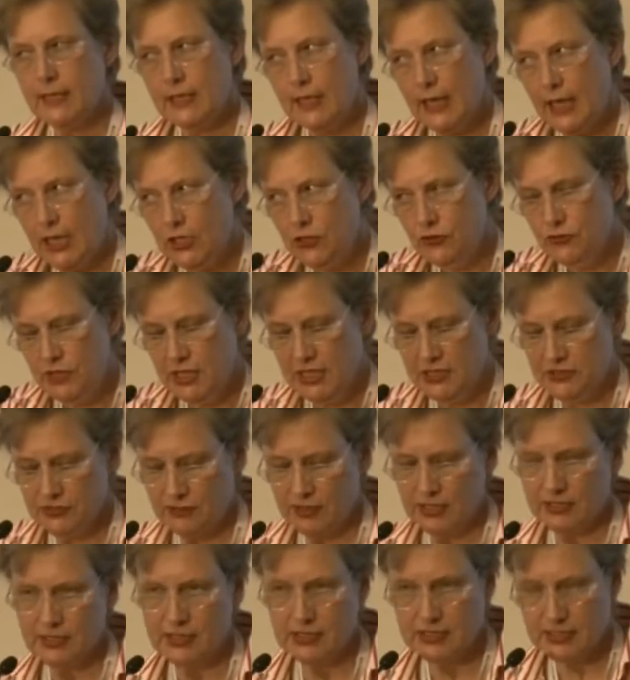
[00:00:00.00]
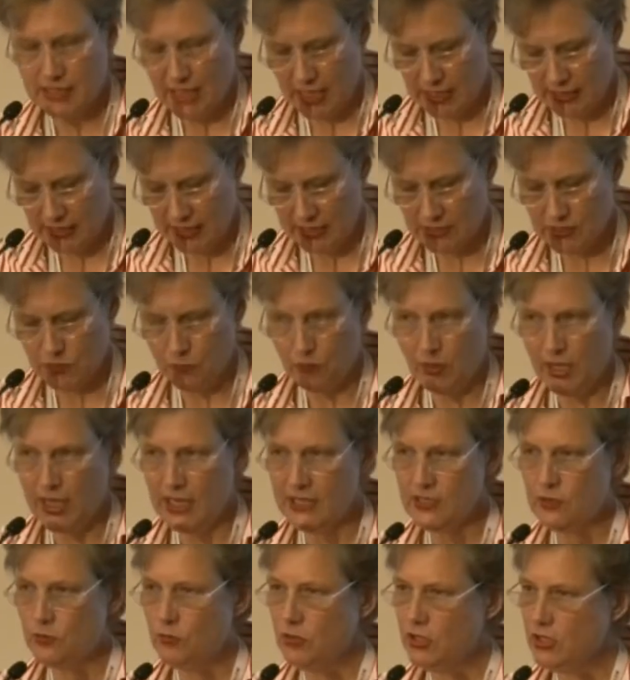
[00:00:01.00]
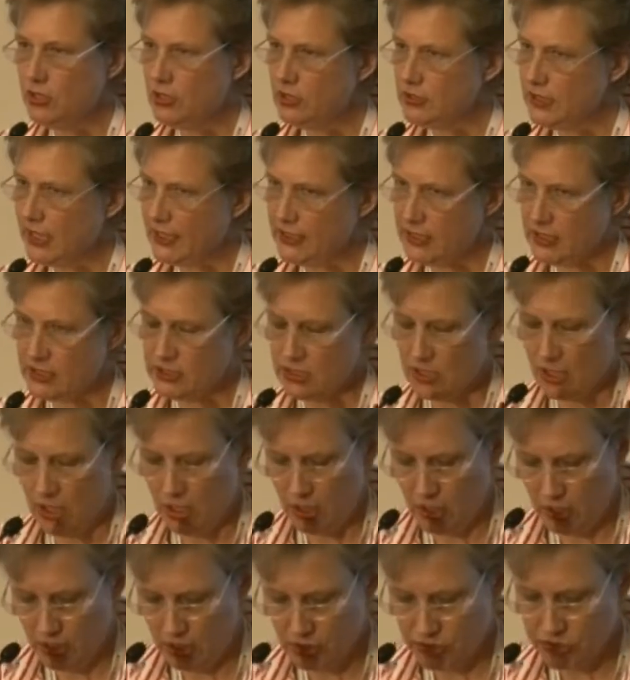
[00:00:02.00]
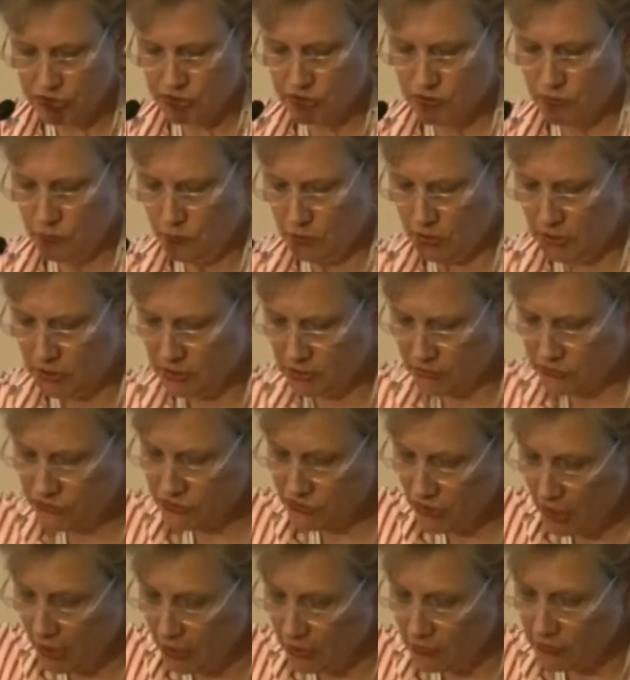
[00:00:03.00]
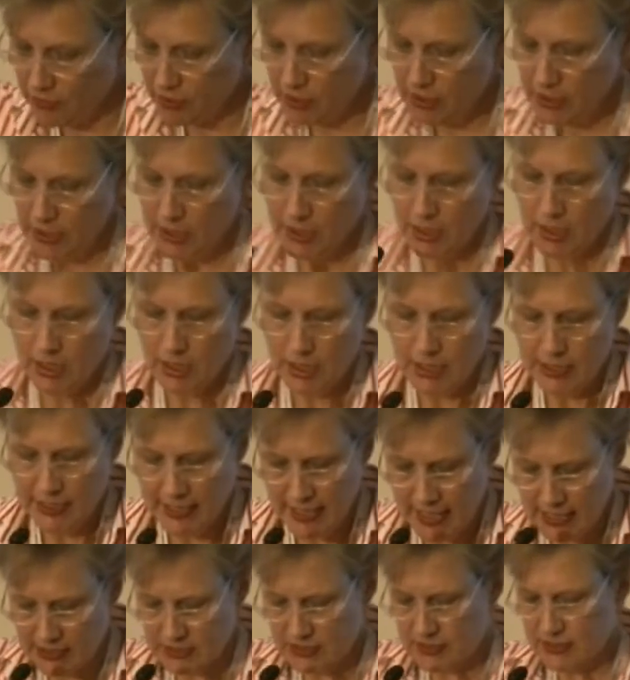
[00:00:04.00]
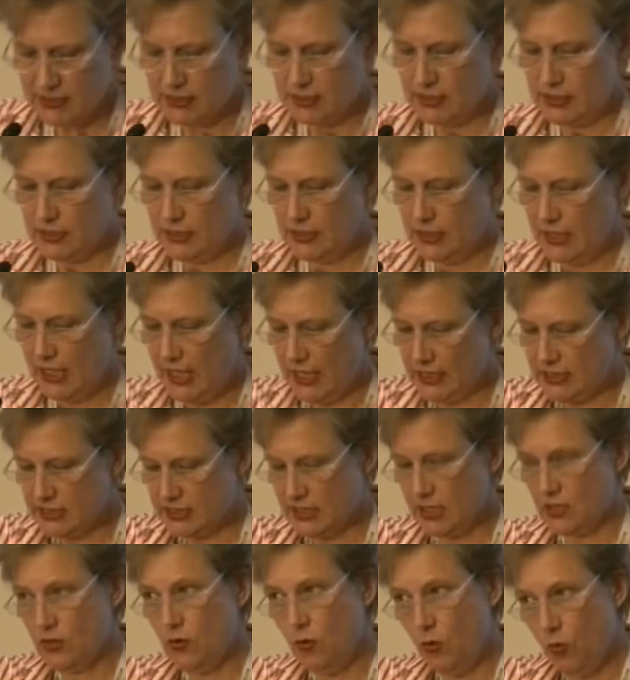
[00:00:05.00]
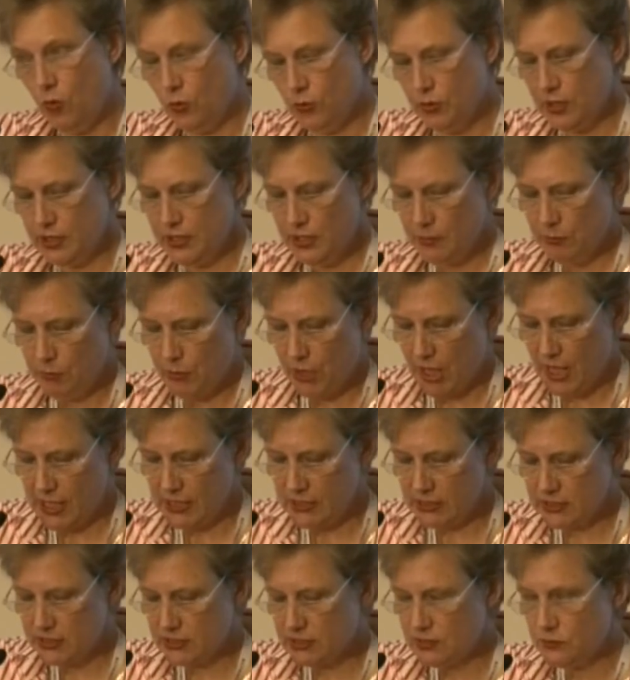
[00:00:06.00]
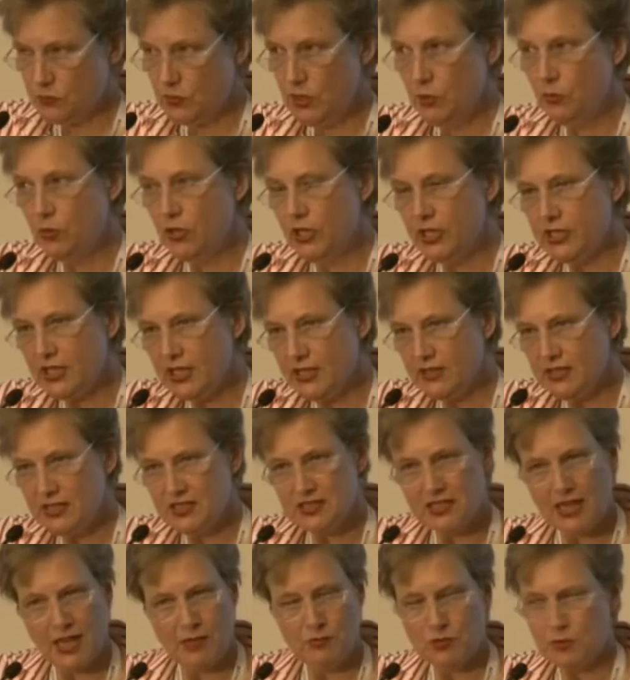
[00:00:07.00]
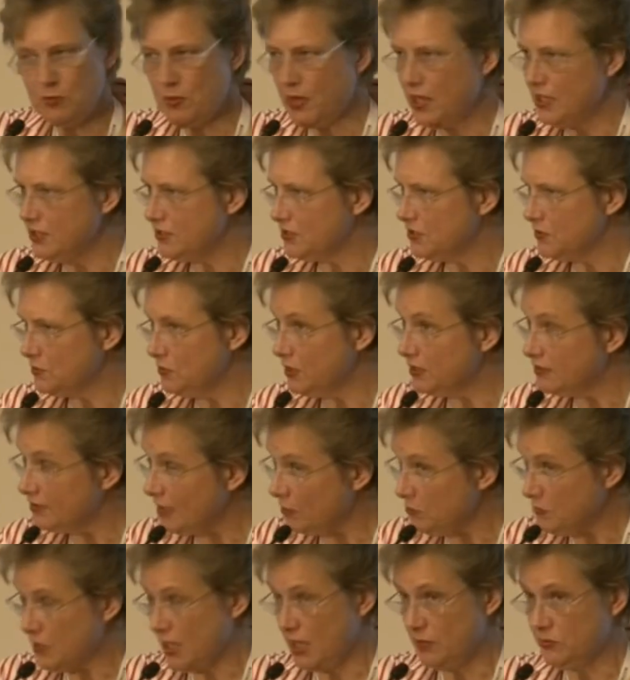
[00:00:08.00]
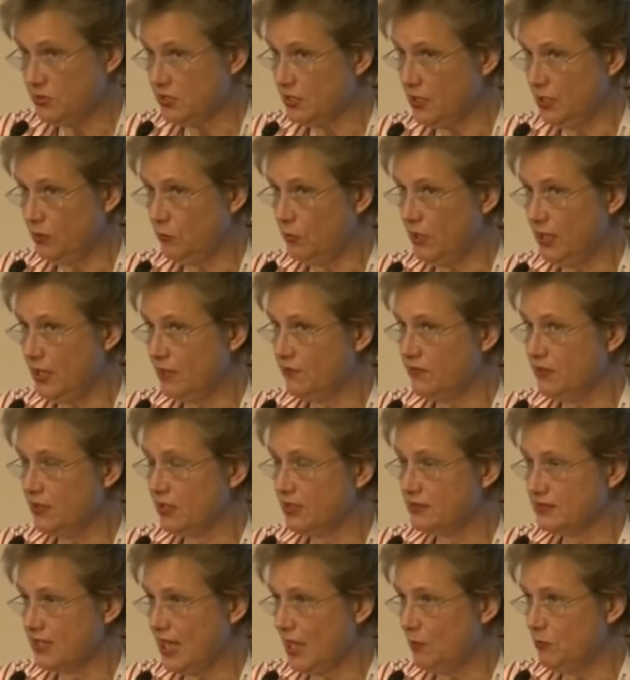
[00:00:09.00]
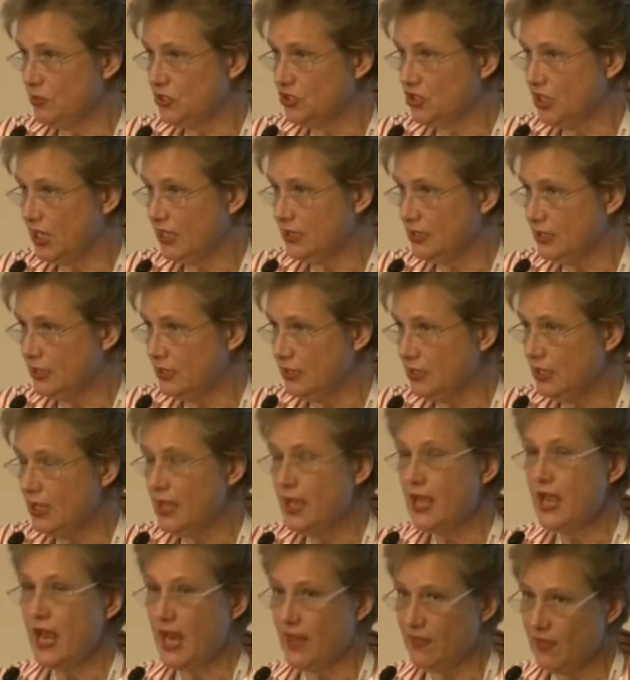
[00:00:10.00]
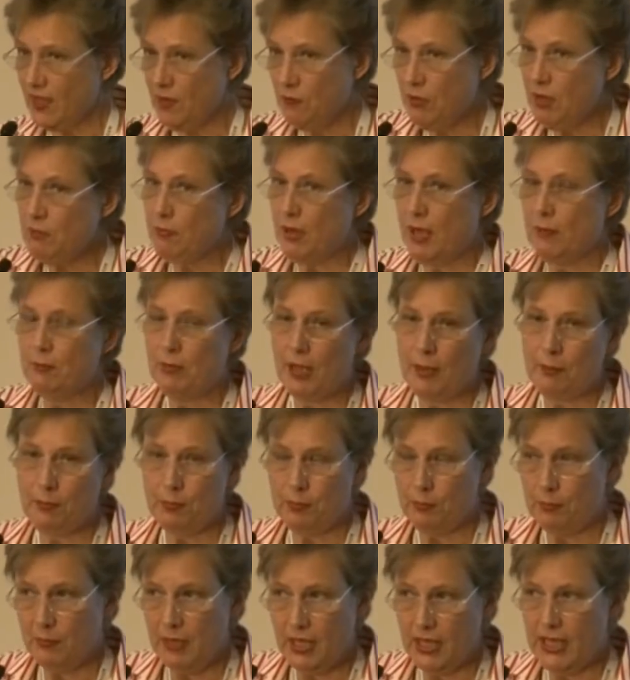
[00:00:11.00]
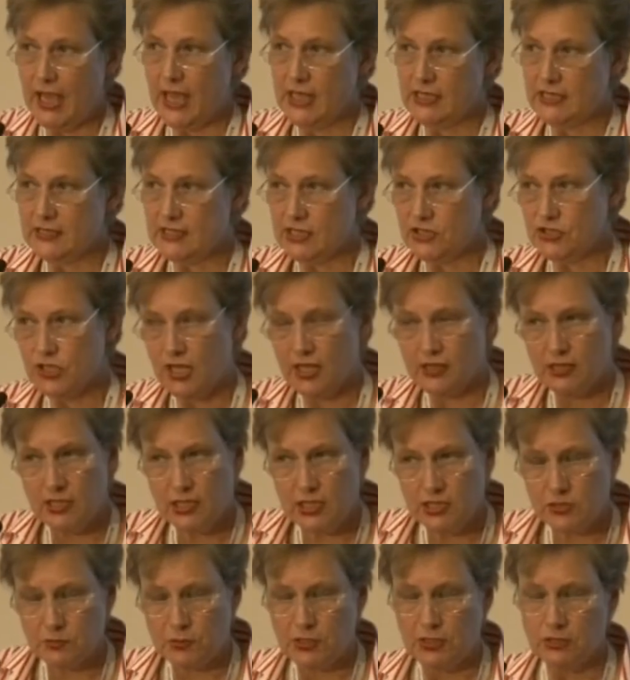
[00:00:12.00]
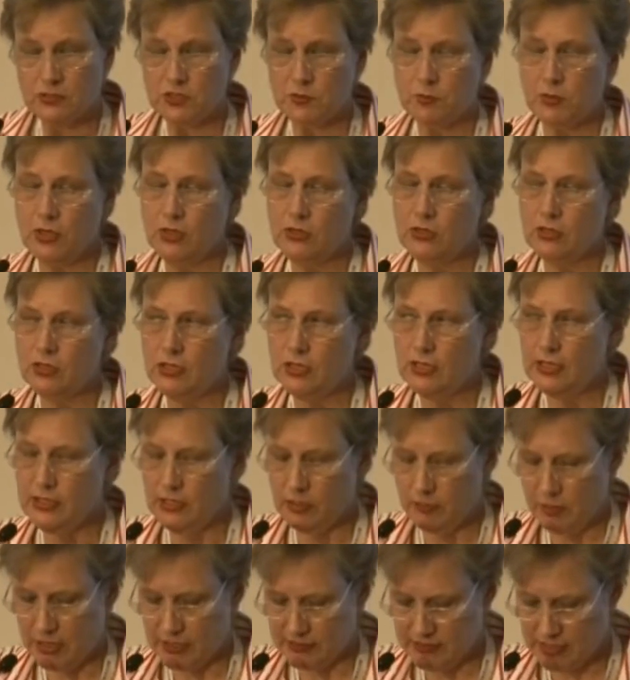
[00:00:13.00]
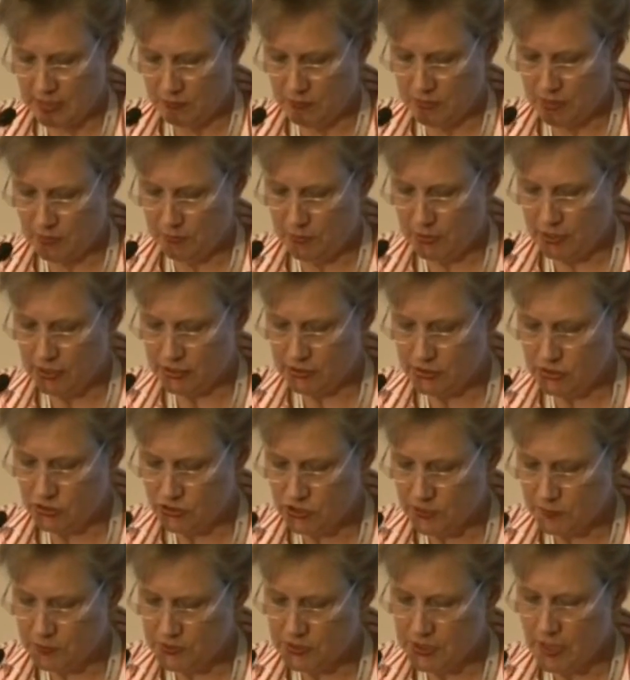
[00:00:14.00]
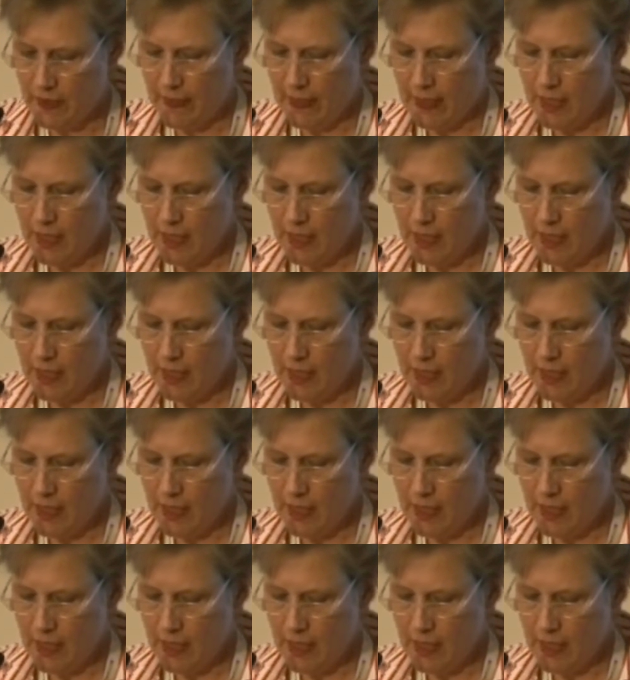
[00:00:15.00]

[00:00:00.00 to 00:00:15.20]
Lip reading: And you need to understand there's a wider world, and it's a harsh world. So, yes, it's an awkward embrace. We work in the same space. We sometimes think we have the same agenda, and then we bump up against each other, as we spoke earlier about some of the partnerships.